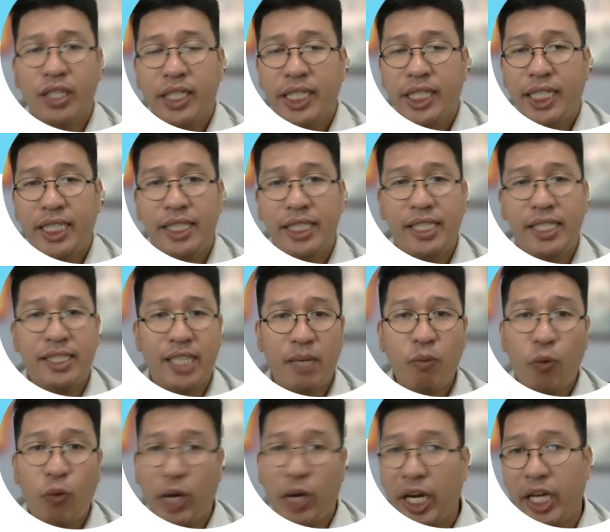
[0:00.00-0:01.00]
In the same
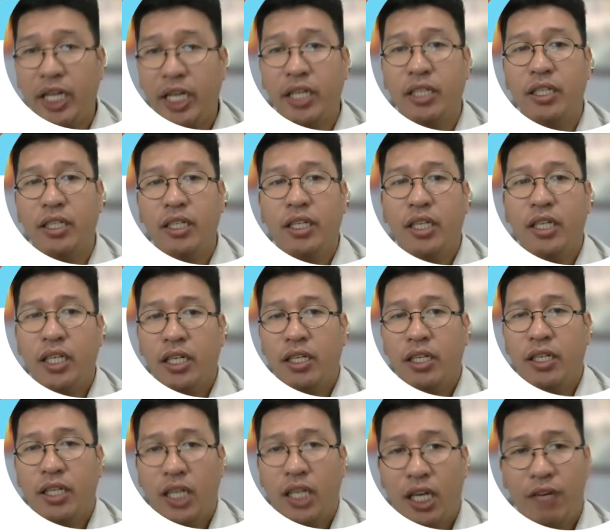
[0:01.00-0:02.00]
way,
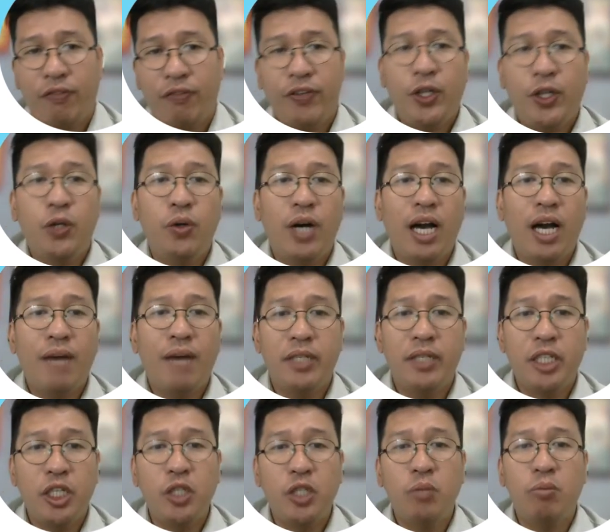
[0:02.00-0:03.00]
if you have a
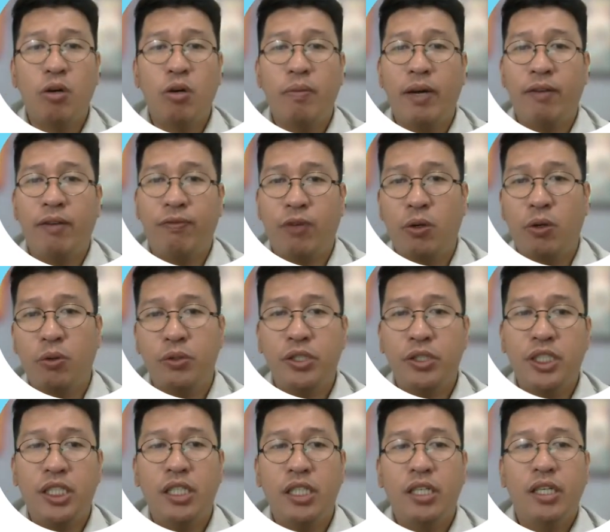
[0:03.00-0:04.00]
new mobile
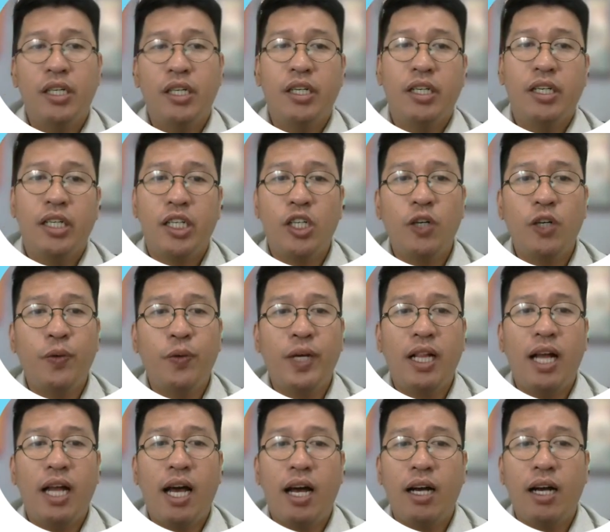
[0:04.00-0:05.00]
phone, you
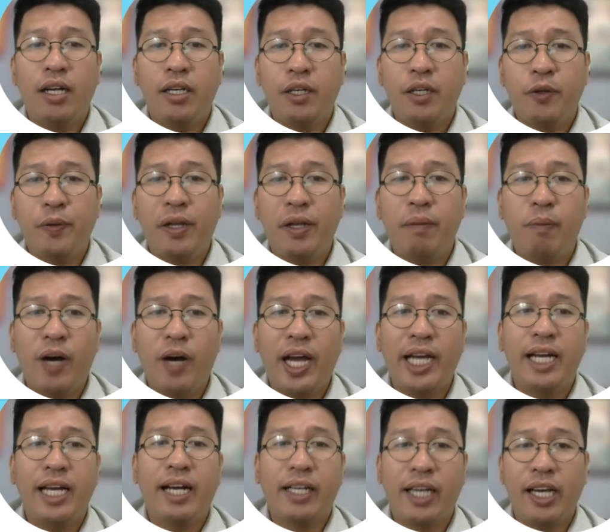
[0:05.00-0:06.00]
will you will
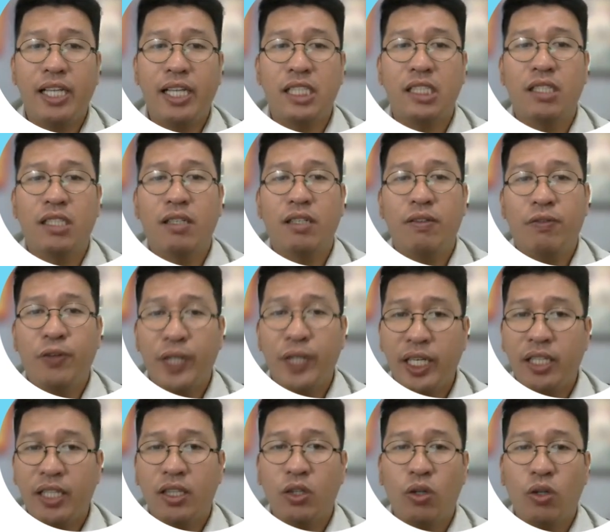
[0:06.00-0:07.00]
buy a case for
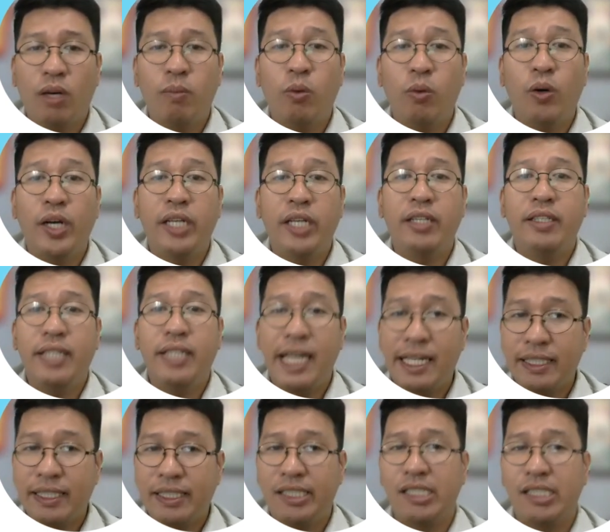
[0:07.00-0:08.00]
it to avoid
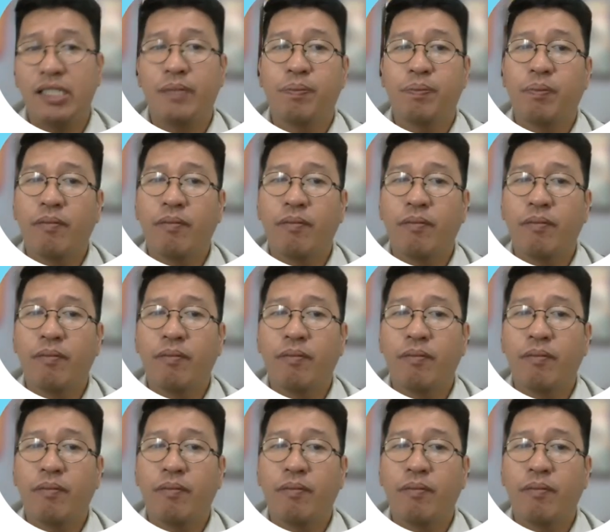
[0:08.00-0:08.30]
dents.